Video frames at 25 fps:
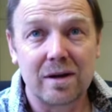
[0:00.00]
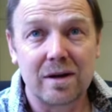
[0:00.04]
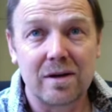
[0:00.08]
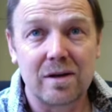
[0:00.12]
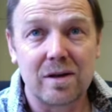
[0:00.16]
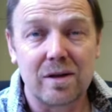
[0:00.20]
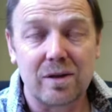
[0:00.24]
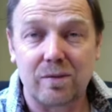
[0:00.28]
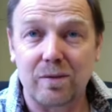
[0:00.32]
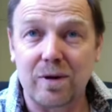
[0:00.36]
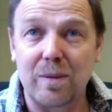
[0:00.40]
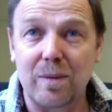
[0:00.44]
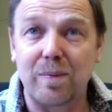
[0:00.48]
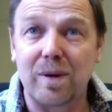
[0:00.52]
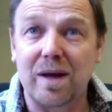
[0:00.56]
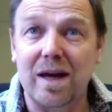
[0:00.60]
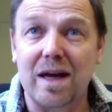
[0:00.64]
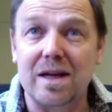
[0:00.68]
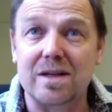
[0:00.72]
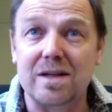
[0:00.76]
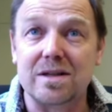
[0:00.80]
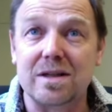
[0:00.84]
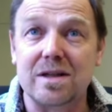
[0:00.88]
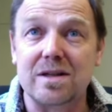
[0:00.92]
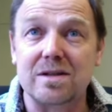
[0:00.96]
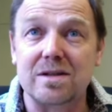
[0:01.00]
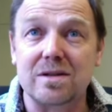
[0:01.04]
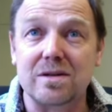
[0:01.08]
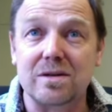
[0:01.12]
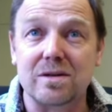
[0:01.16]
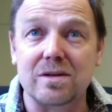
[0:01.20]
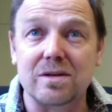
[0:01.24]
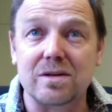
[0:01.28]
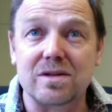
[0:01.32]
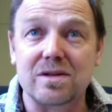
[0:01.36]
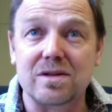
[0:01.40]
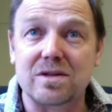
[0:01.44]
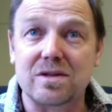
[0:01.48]
three PhD
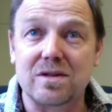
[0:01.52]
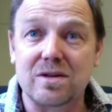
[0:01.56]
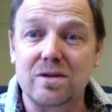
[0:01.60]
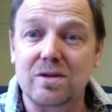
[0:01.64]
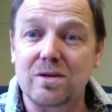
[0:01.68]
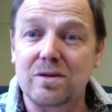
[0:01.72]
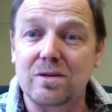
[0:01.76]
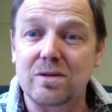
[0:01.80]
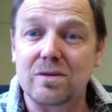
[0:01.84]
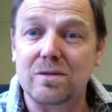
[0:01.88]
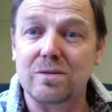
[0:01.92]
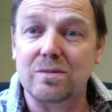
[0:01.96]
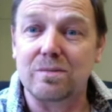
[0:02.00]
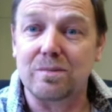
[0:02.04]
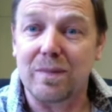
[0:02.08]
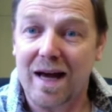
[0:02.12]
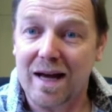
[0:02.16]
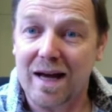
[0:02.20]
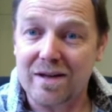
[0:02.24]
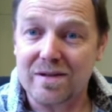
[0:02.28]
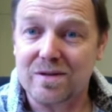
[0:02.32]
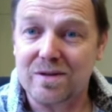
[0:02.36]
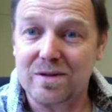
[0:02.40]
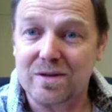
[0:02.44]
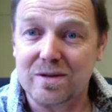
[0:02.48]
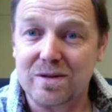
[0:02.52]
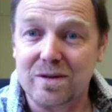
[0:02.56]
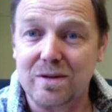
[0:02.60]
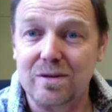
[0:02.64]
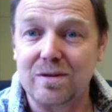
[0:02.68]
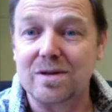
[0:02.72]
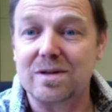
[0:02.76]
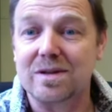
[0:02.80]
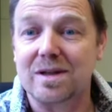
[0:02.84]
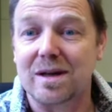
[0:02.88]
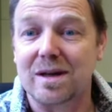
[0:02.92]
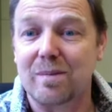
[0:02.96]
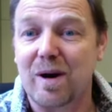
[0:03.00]
students, two master
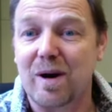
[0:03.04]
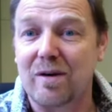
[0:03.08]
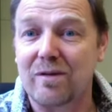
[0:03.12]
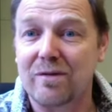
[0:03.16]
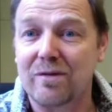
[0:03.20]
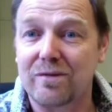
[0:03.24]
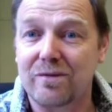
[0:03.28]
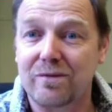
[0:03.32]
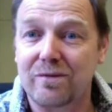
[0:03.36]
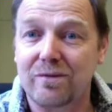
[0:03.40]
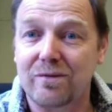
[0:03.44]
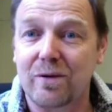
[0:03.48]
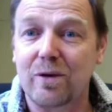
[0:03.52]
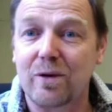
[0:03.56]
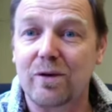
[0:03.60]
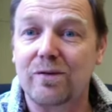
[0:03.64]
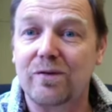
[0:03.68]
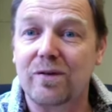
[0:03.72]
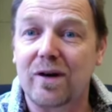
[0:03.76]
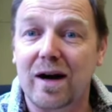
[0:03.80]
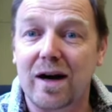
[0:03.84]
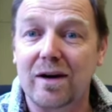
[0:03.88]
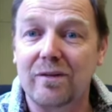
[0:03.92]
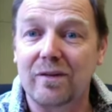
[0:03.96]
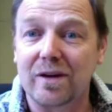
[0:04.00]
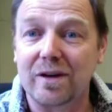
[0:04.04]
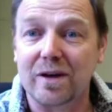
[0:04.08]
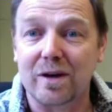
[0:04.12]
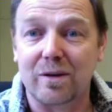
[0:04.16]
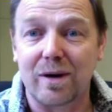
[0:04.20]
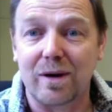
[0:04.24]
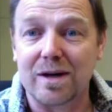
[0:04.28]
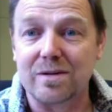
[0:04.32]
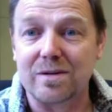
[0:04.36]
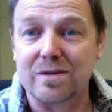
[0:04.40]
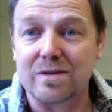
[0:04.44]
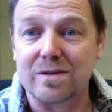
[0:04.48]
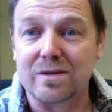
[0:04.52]
students, and about four or five
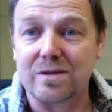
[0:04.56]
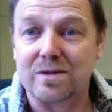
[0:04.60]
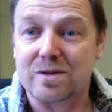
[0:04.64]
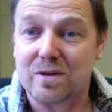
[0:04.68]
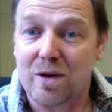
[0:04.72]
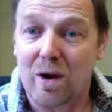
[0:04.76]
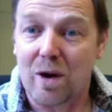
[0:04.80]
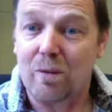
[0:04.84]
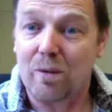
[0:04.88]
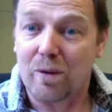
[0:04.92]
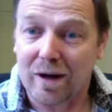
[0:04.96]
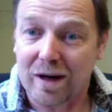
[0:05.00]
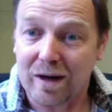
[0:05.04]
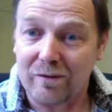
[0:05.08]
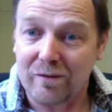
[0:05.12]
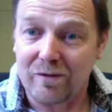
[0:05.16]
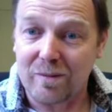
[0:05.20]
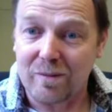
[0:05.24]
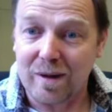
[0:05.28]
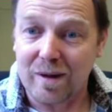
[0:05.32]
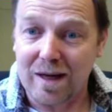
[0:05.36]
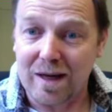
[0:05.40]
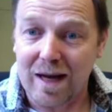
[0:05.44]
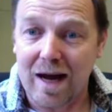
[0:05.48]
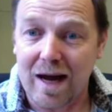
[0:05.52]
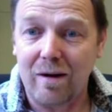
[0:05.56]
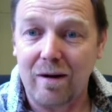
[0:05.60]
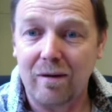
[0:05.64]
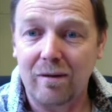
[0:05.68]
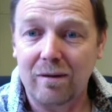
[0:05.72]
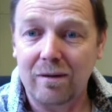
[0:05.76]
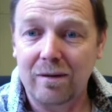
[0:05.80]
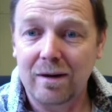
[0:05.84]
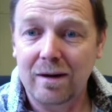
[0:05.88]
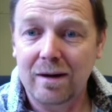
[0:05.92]
undergraduate students all working for me now.